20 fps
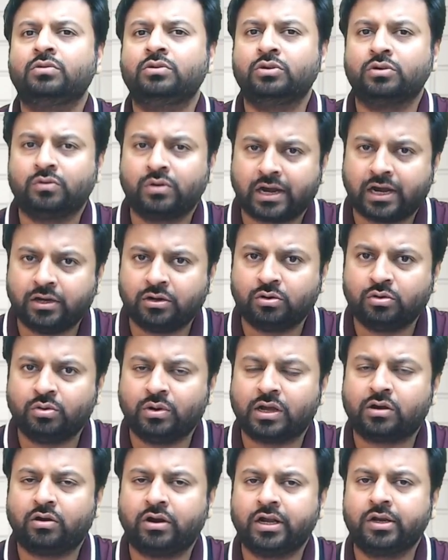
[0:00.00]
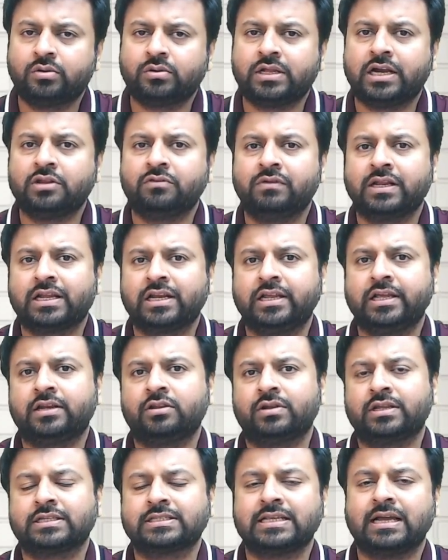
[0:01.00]
you try to do according to that, you will clear
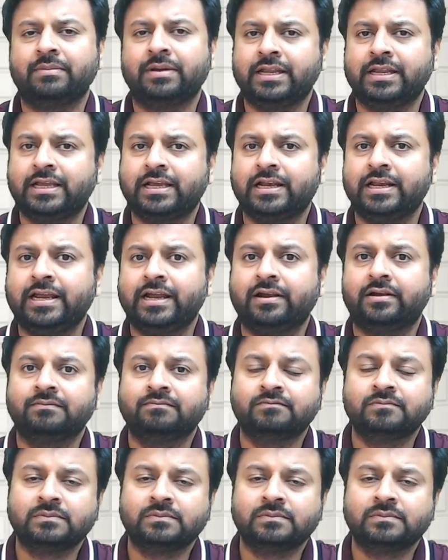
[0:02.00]
your exam. And he cleared.